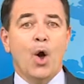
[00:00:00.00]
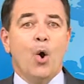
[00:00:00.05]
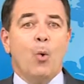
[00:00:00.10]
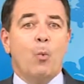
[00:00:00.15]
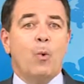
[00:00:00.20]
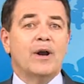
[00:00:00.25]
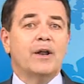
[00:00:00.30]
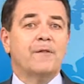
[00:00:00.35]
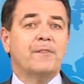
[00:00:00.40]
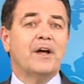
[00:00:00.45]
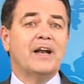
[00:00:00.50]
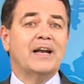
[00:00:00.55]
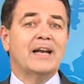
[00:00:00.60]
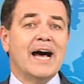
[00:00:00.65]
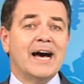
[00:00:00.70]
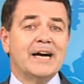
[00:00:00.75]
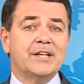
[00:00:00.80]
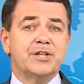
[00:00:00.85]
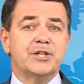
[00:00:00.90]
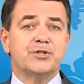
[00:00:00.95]
One of the
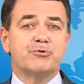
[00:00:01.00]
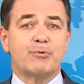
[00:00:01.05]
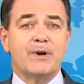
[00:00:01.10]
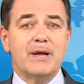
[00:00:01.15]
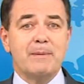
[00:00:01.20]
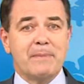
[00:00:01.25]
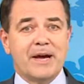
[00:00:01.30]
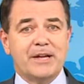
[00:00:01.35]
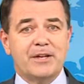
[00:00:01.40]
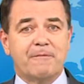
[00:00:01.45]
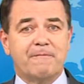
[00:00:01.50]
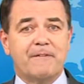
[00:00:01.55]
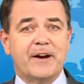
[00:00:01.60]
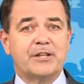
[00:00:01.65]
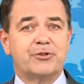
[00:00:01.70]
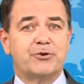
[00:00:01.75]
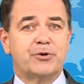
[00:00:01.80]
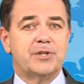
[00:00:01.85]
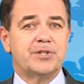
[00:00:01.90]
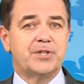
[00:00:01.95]
largest
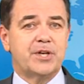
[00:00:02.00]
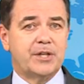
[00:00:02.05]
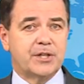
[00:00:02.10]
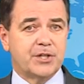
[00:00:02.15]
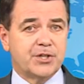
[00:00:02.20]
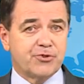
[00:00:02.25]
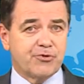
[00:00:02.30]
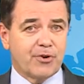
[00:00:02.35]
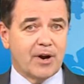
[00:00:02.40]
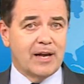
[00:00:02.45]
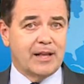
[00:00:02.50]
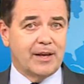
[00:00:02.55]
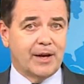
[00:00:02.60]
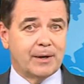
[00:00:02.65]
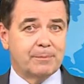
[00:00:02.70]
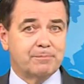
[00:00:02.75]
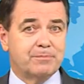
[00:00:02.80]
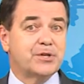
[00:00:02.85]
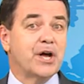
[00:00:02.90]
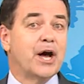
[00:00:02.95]
remanufacturers in
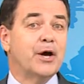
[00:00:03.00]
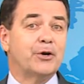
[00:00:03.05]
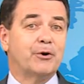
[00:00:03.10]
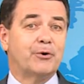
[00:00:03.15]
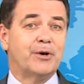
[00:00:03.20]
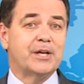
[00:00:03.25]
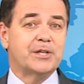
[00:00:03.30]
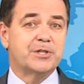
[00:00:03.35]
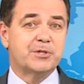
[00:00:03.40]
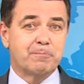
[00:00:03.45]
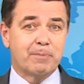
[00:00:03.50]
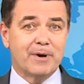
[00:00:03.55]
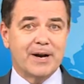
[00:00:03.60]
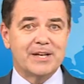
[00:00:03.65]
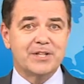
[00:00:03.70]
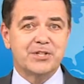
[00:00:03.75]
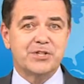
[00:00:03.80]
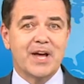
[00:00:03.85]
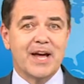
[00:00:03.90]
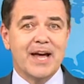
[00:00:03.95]
Australia, Toner
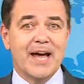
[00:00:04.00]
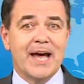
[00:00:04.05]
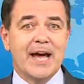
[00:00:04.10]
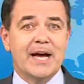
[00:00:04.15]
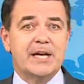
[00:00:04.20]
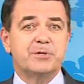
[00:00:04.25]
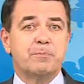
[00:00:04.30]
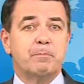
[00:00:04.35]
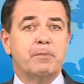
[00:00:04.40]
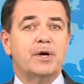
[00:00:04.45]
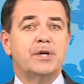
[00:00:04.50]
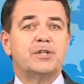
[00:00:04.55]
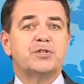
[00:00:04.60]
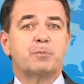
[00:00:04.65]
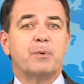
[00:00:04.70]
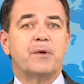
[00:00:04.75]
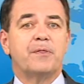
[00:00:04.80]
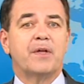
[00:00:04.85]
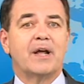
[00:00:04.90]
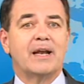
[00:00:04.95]
Express, has
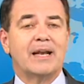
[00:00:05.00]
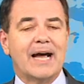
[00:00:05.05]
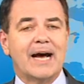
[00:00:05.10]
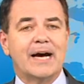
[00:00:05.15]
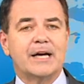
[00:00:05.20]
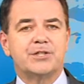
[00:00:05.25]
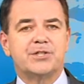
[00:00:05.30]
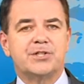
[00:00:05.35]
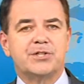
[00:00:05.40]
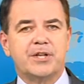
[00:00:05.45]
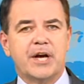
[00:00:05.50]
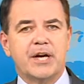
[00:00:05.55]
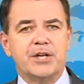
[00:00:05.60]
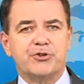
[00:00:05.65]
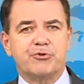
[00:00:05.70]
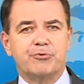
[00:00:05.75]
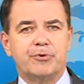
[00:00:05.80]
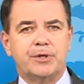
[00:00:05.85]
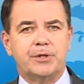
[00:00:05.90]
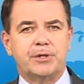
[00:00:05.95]
merged with the large
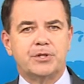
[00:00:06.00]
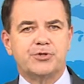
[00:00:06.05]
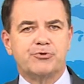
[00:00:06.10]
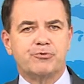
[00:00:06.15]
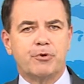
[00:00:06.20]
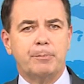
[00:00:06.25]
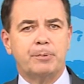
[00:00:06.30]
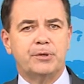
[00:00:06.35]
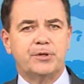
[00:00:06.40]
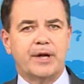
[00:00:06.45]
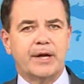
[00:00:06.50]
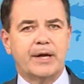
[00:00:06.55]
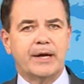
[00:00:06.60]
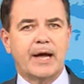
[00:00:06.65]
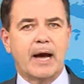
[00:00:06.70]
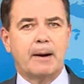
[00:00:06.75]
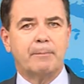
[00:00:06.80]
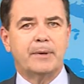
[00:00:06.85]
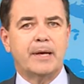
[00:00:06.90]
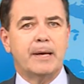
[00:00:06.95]
stationery distributing
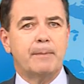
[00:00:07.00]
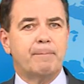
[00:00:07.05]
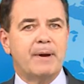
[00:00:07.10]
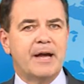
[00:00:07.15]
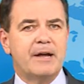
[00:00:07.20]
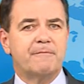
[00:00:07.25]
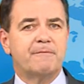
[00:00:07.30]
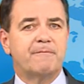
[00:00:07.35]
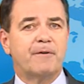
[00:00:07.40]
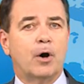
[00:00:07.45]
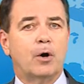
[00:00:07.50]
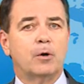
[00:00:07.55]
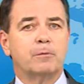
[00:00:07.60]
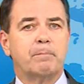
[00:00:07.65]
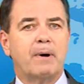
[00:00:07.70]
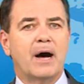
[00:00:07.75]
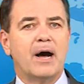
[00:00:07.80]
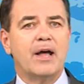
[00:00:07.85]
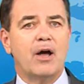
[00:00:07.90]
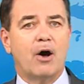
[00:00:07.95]
company
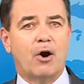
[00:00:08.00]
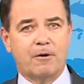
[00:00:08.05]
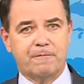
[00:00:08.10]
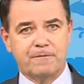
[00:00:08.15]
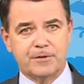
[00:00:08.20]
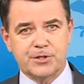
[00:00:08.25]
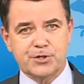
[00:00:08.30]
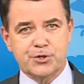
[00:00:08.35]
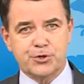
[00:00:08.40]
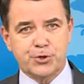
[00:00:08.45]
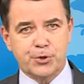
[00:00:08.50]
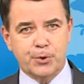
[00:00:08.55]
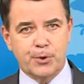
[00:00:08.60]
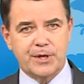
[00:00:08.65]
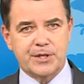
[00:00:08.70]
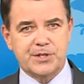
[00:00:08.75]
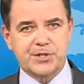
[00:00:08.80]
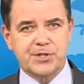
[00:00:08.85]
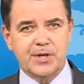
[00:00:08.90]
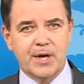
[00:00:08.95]
Penfold by Office
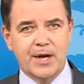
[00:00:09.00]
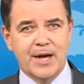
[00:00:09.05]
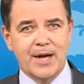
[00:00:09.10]
Choice.